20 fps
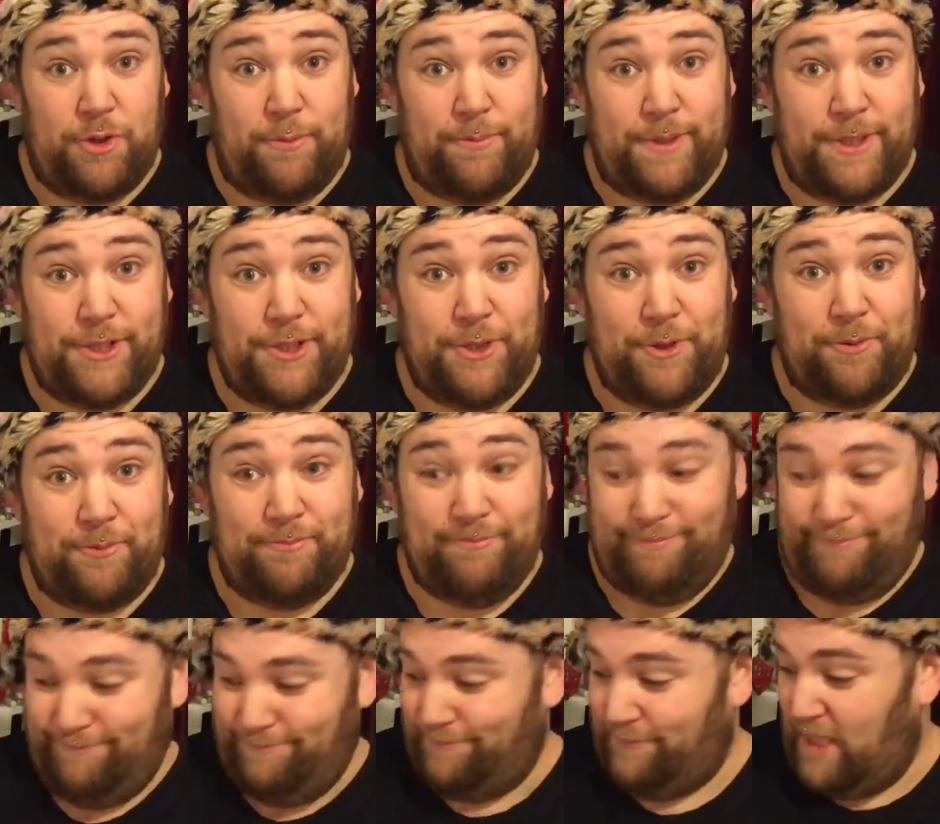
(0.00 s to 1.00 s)
number two.
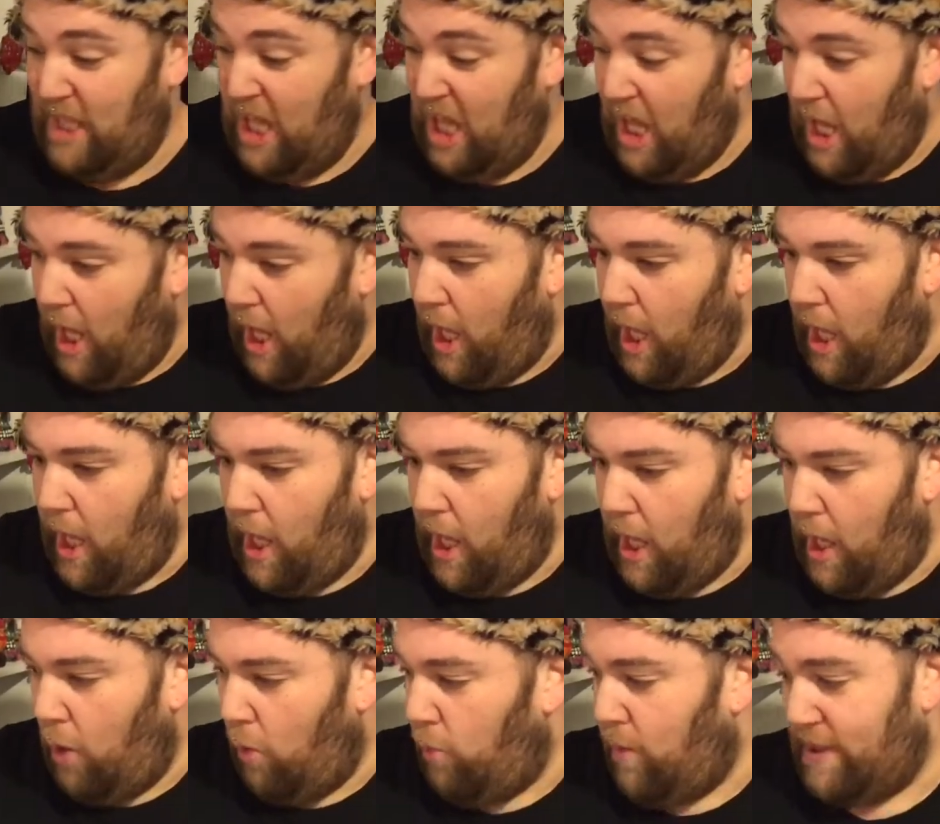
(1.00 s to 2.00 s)

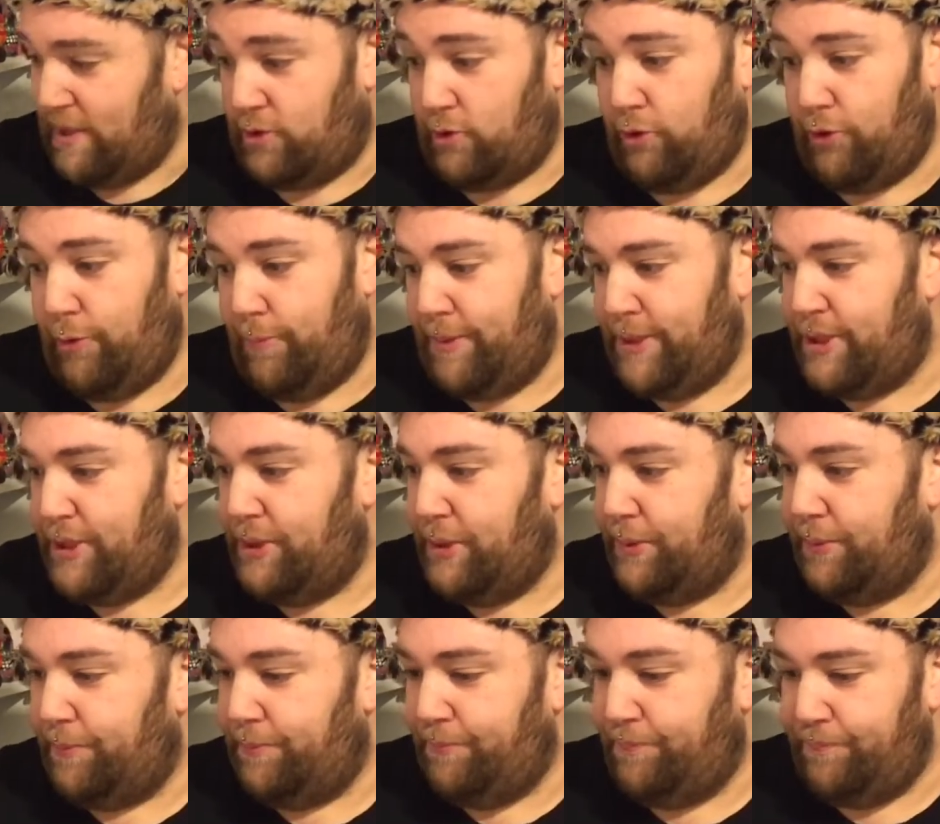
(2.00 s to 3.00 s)
Where's door number
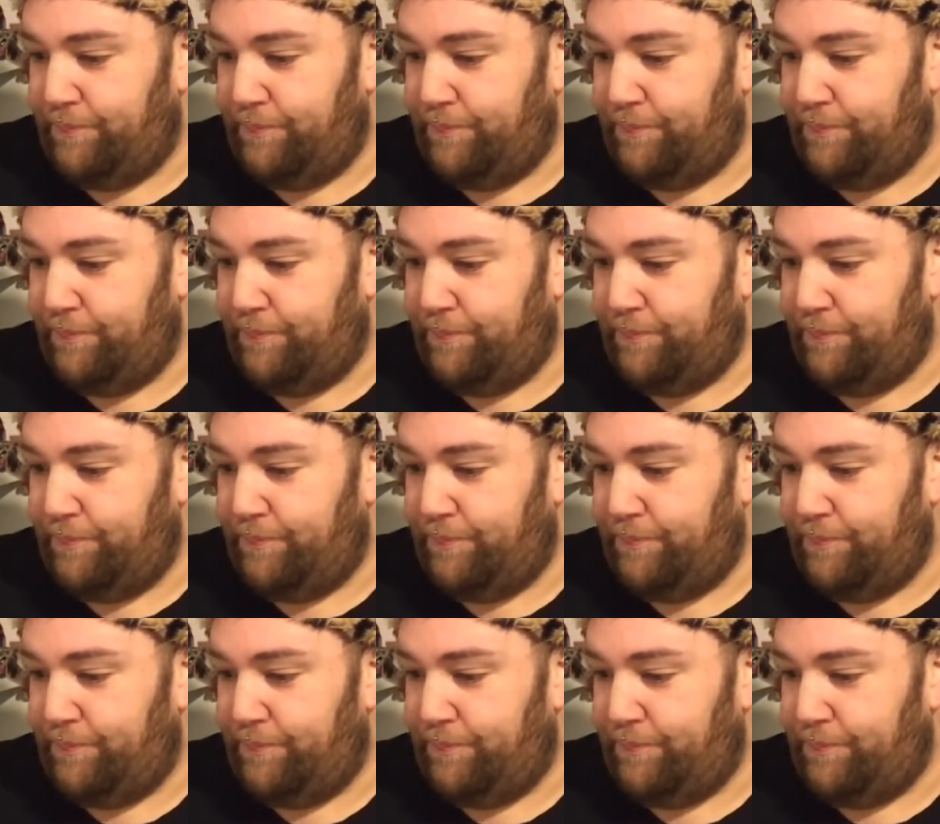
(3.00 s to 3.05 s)
two?